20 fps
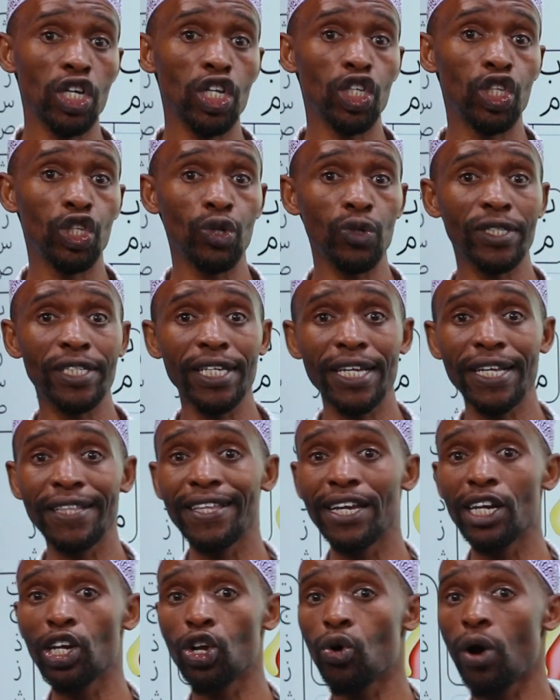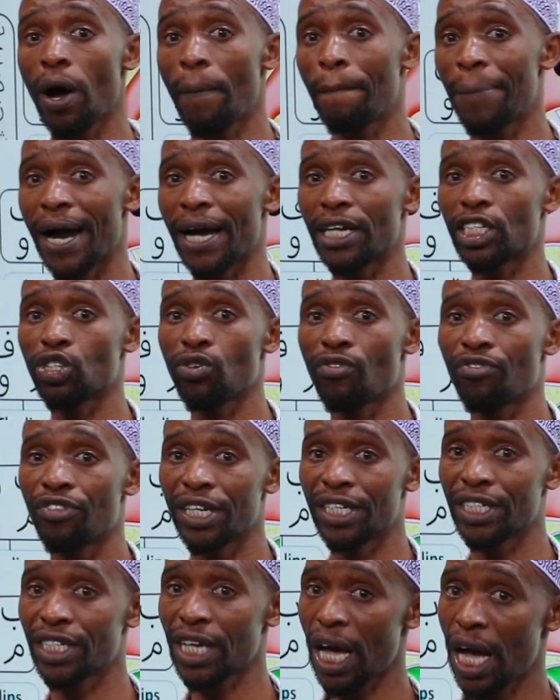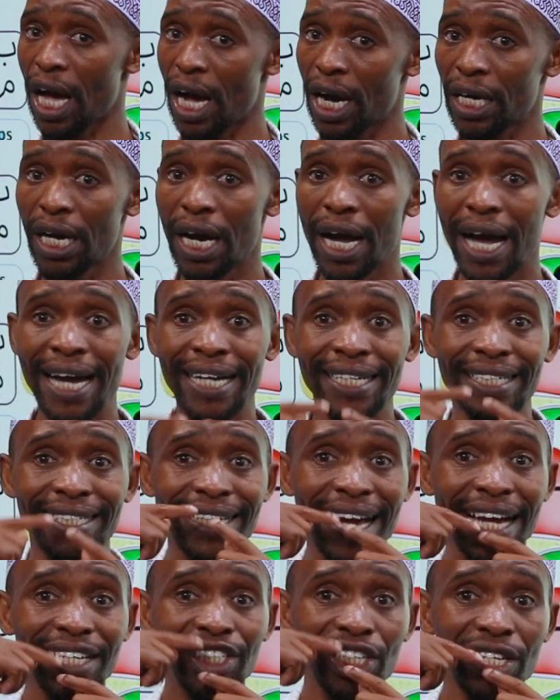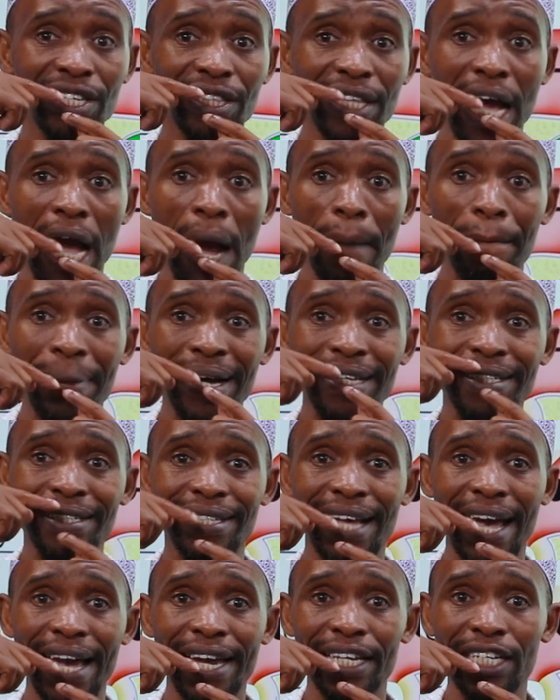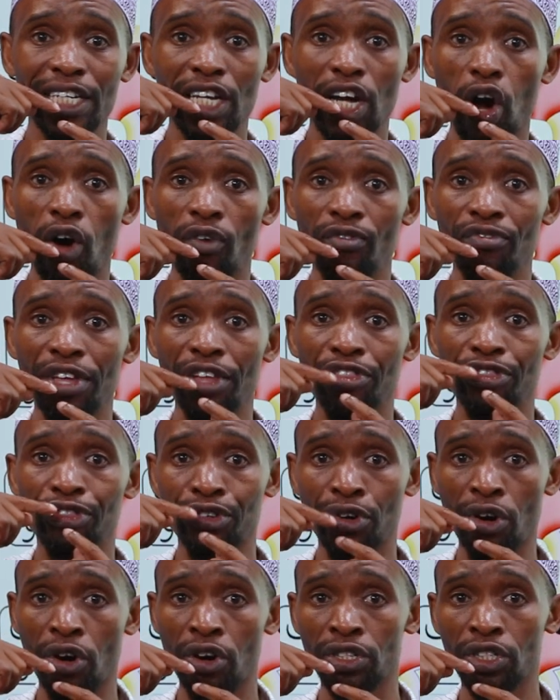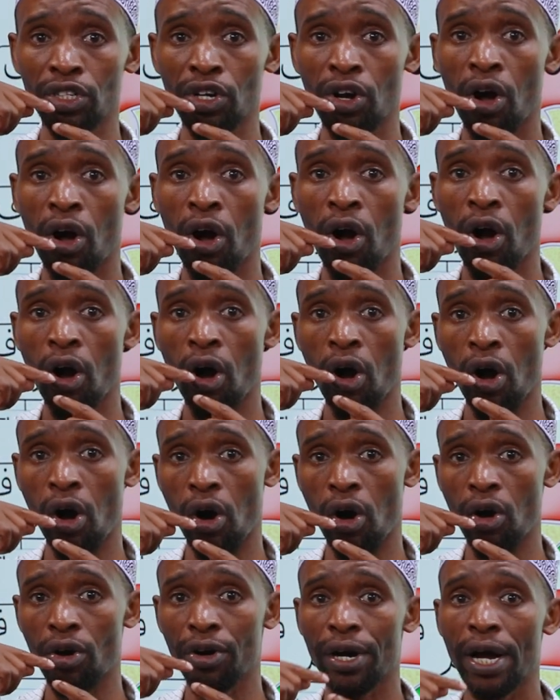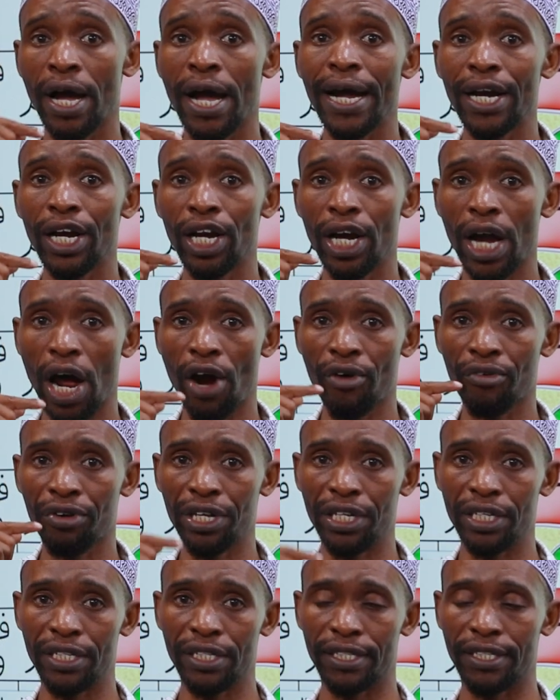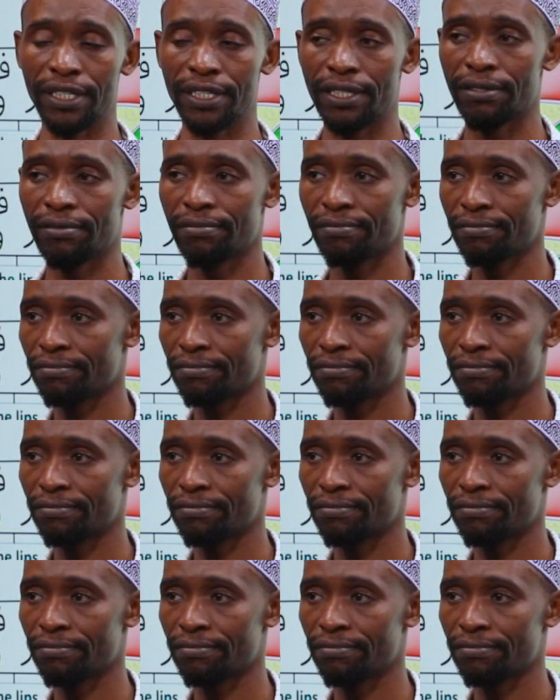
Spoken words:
using the lower part of the tongue touching the upper side of the throat or larynx.